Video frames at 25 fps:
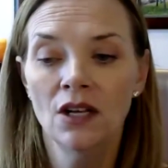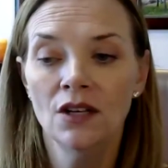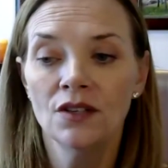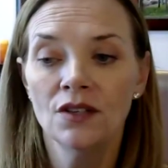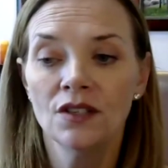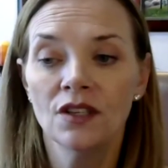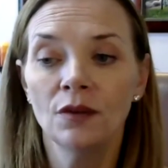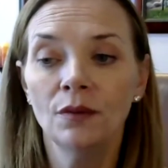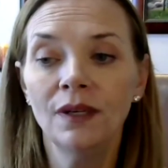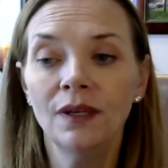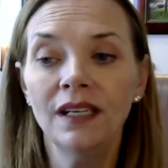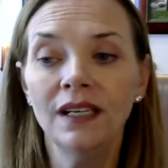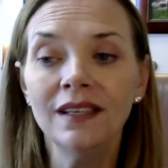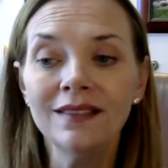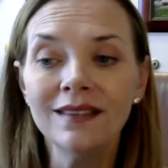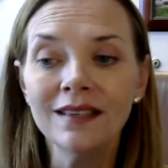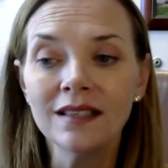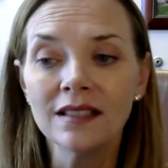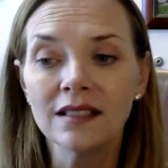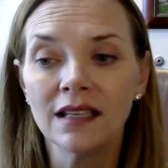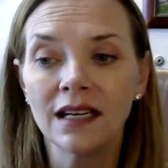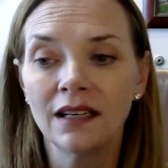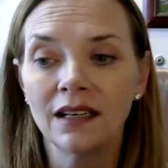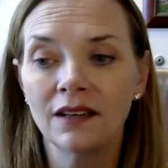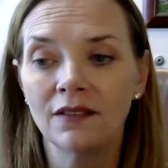So, in the
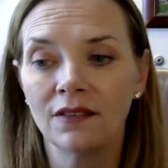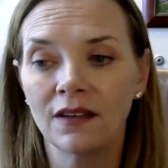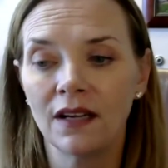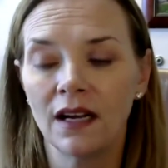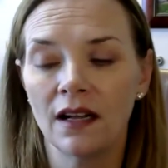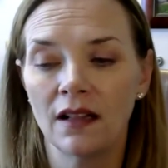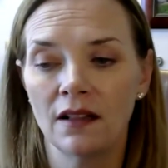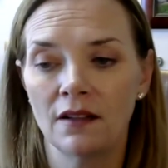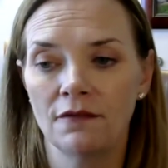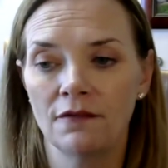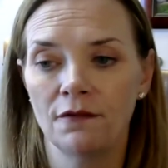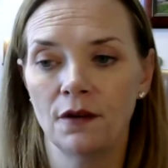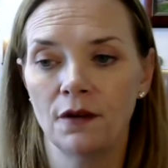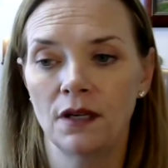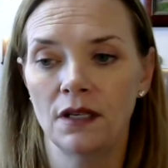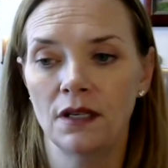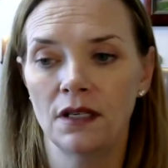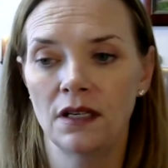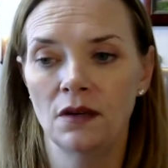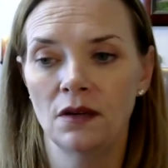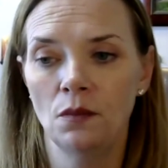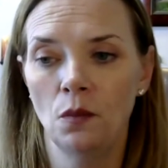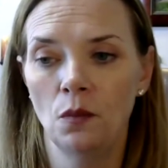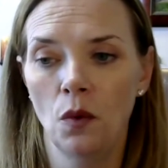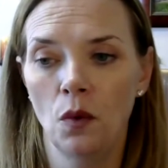state of
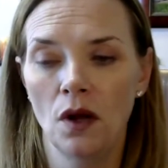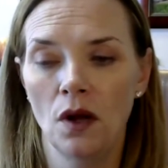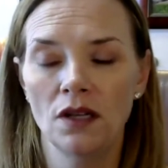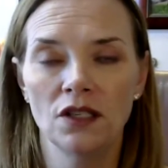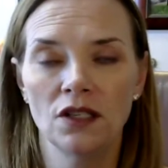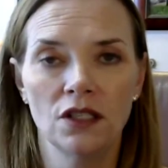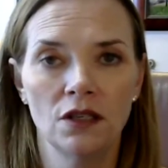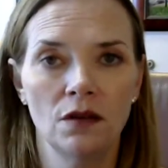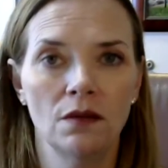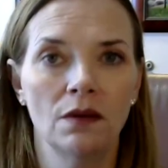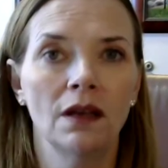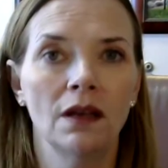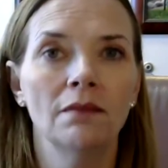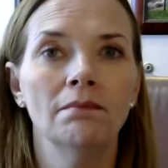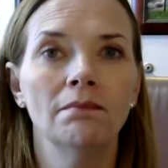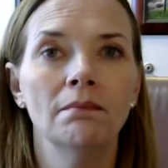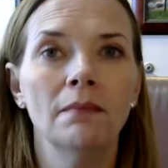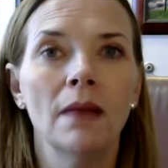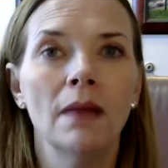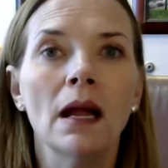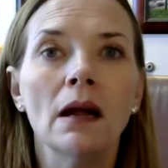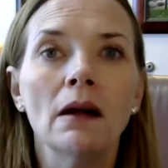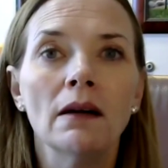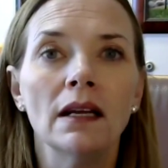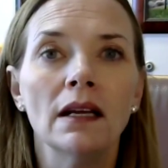California, once you get
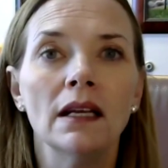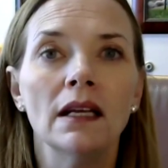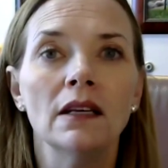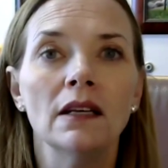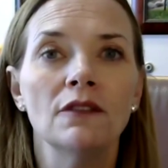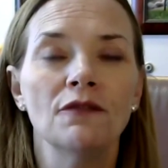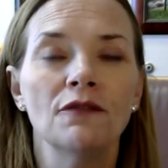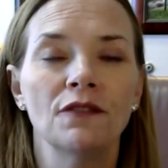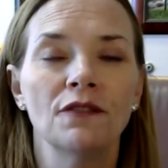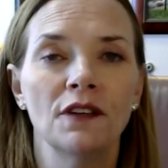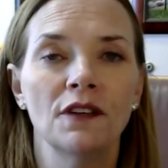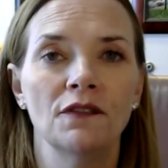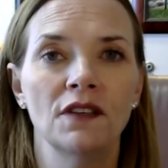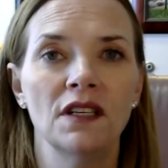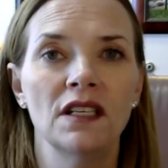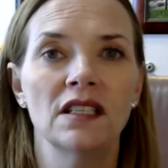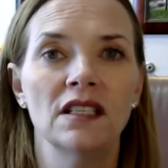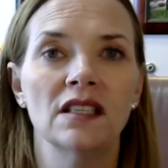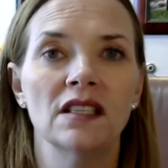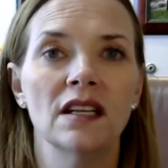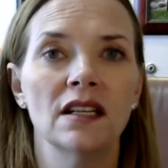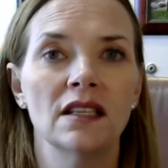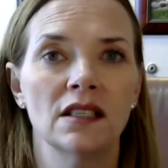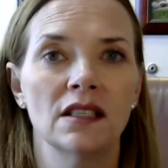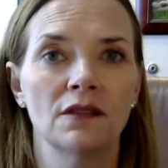married, 50
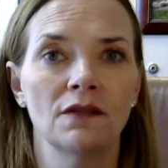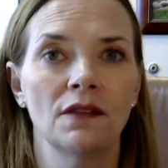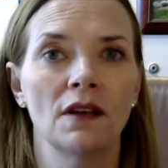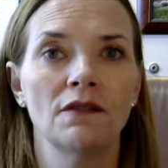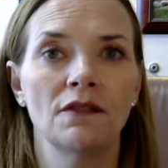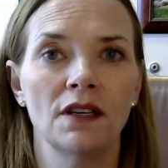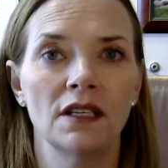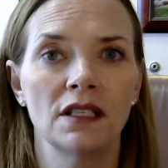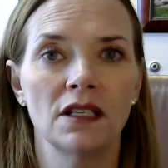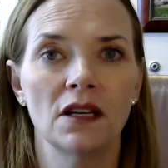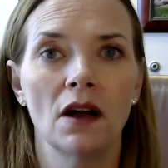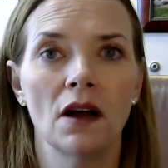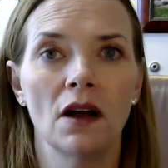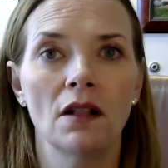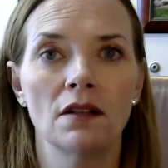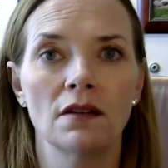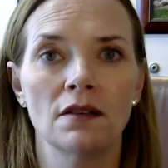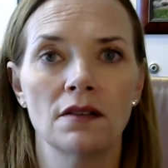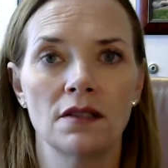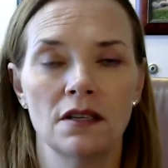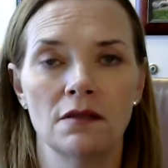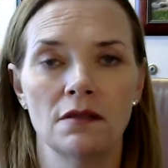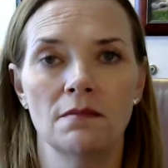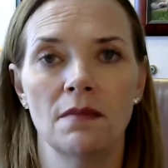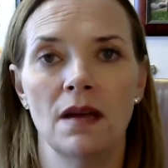cents of every
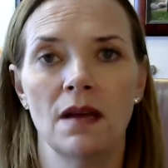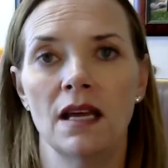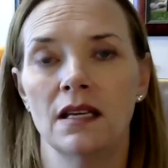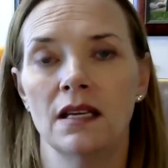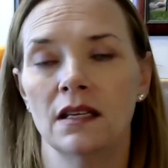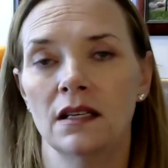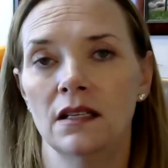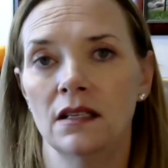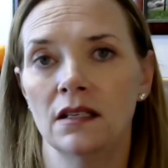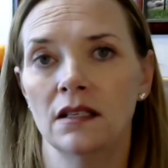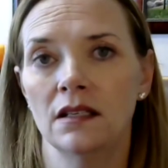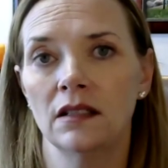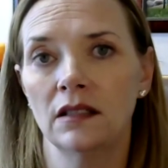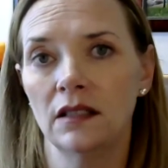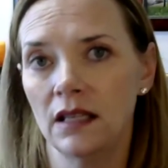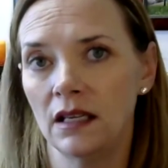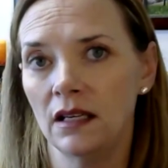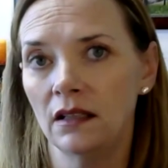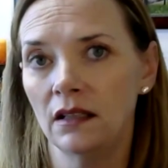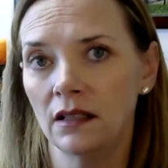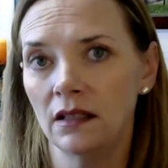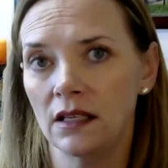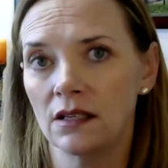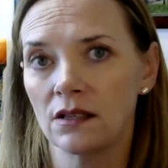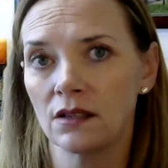dollar you make is
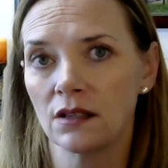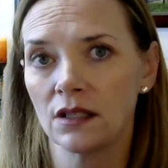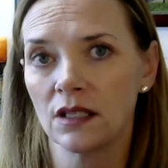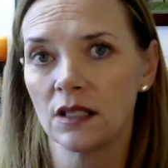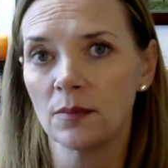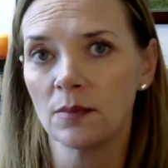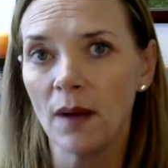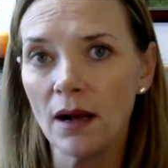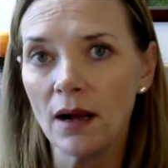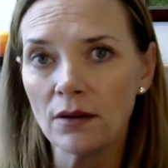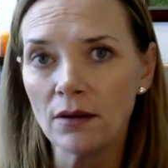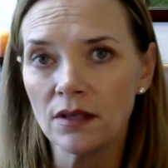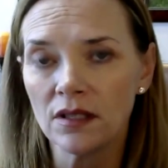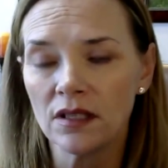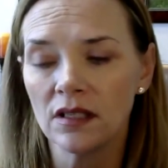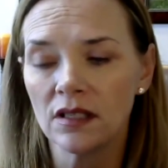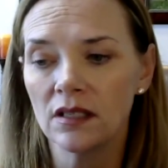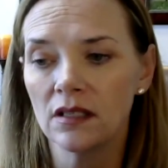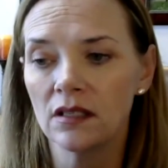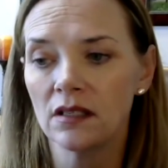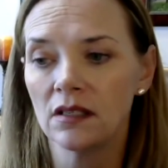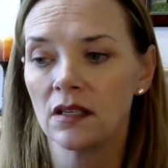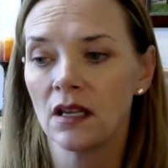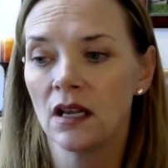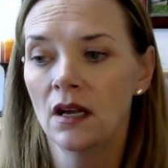legally your
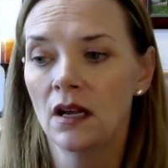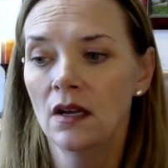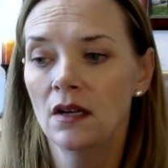spouse's.